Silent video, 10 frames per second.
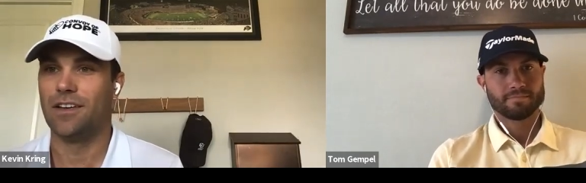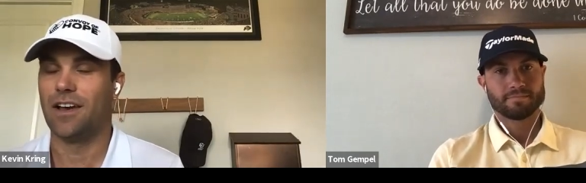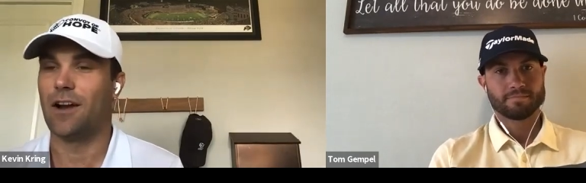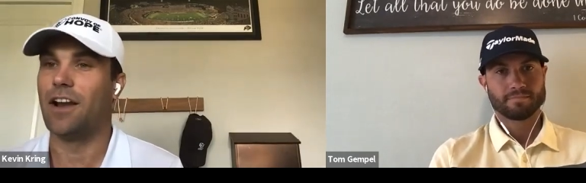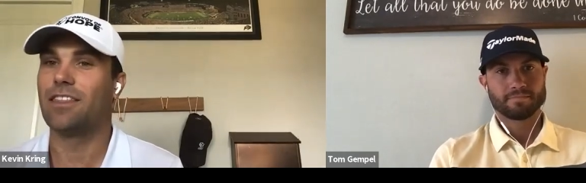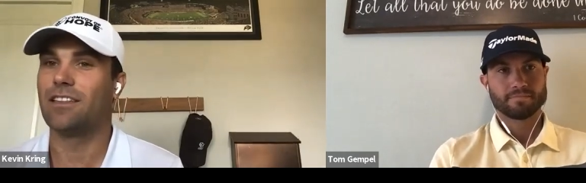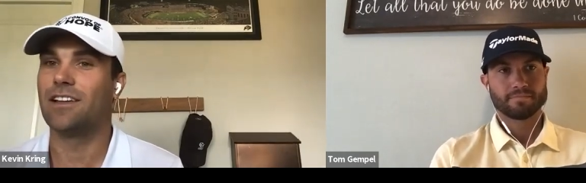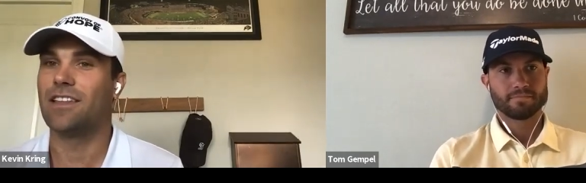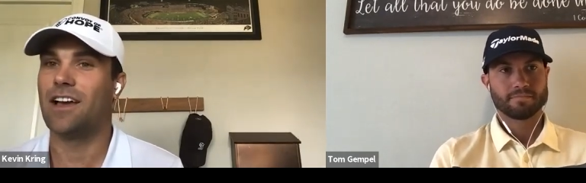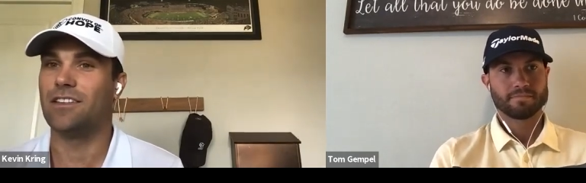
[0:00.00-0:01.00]
Speaker 1: I don't know anything
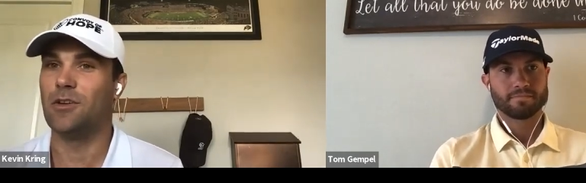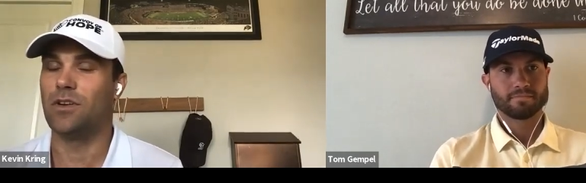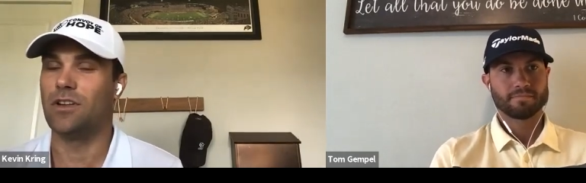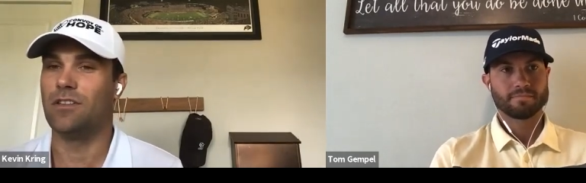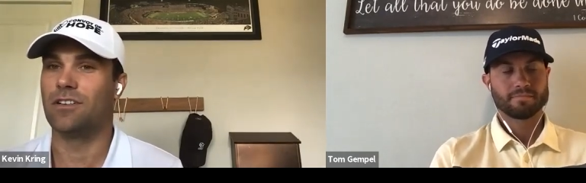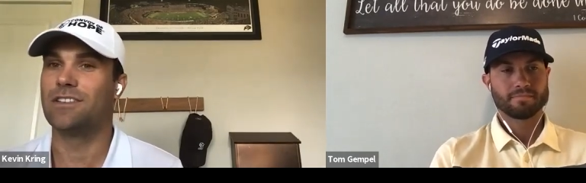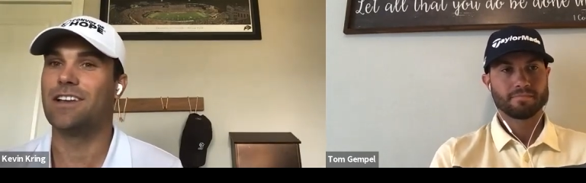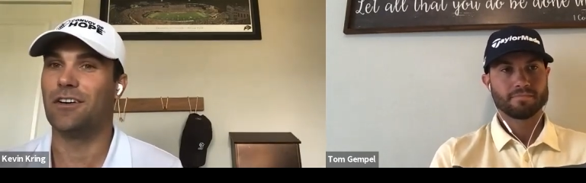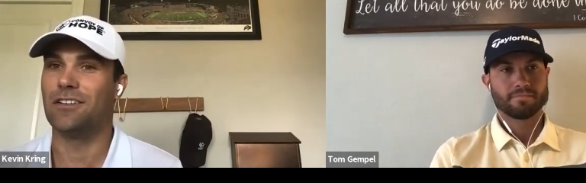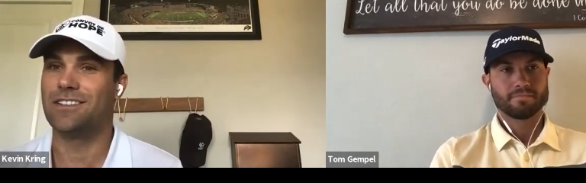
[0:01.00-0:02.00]
like that that you would either
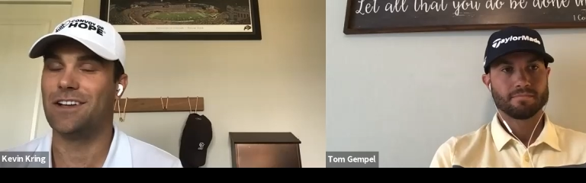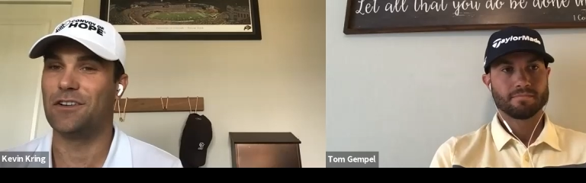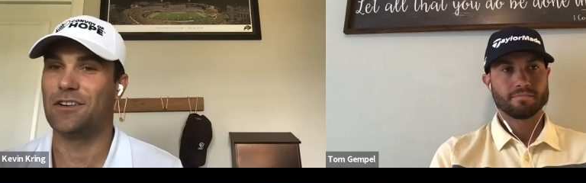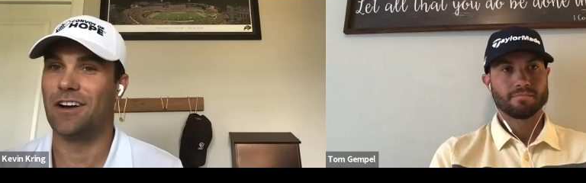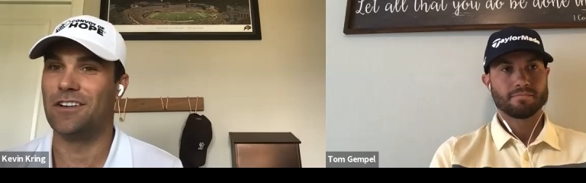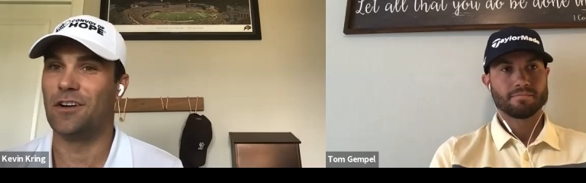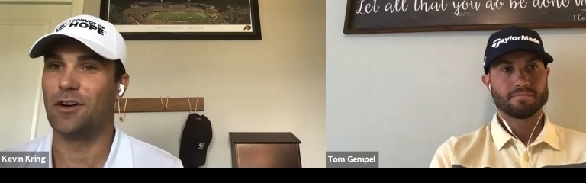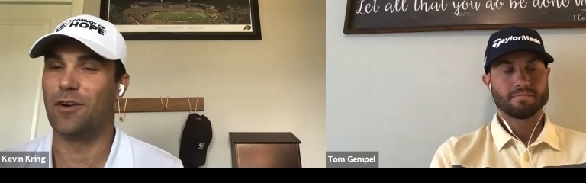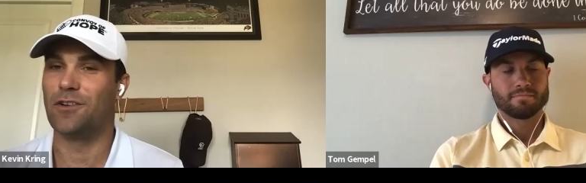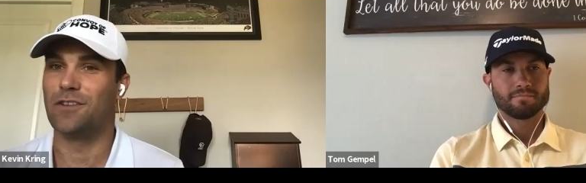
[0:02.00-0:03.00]
tell tell your a
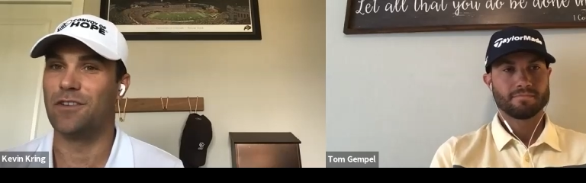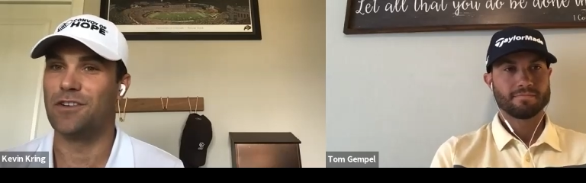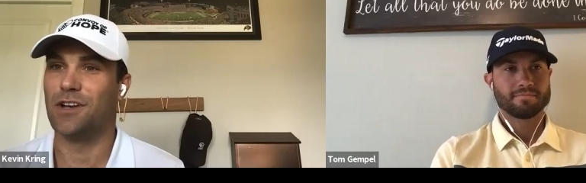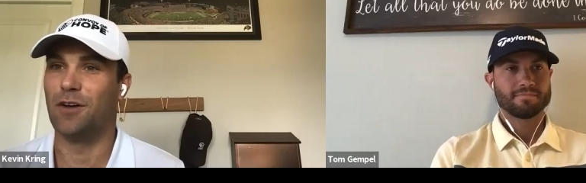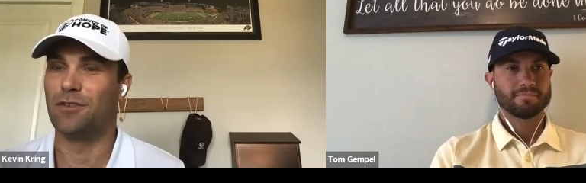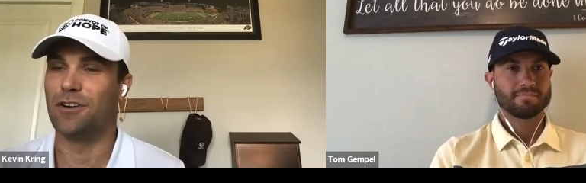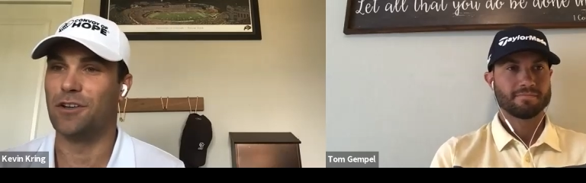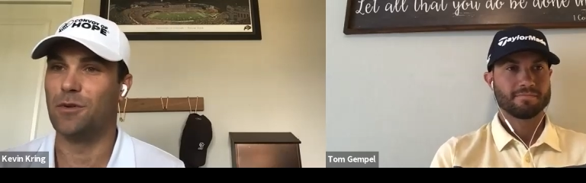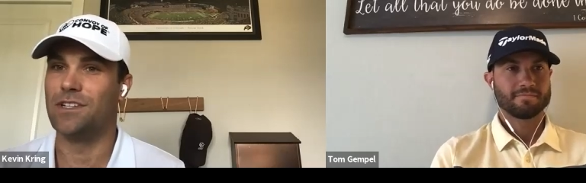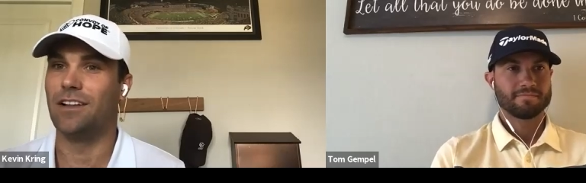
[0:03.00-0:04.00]
younger version of yourself or
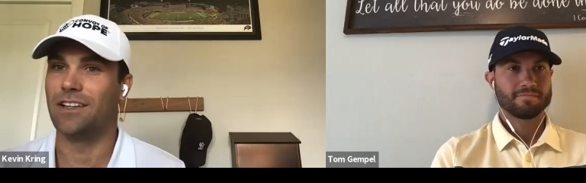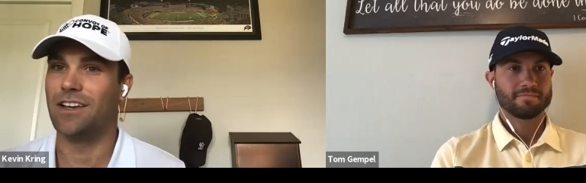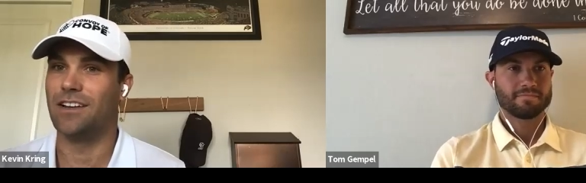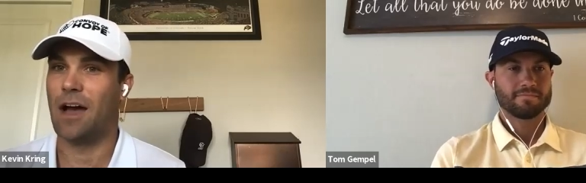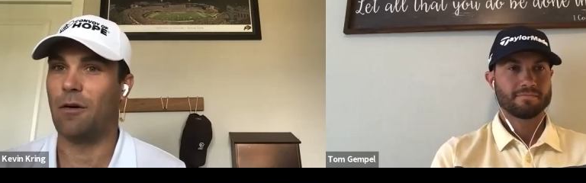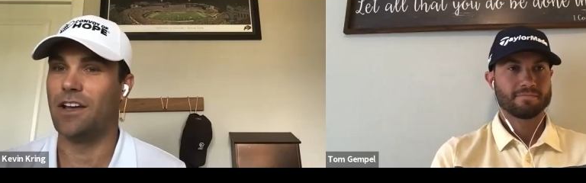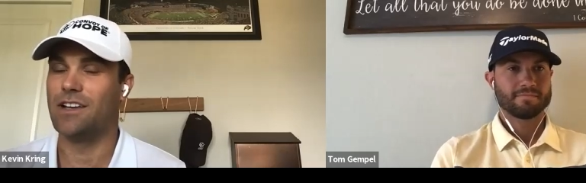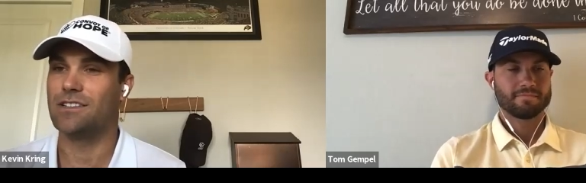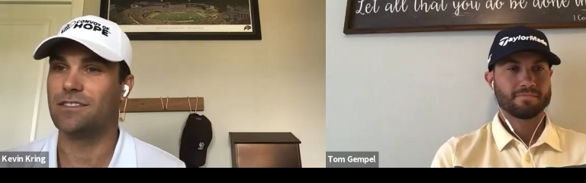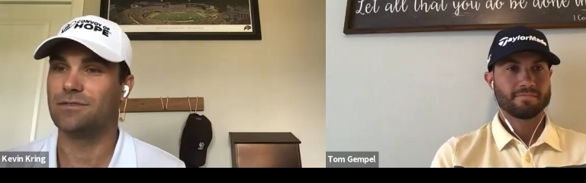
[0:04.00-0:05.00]
you would tell a kid nowadays.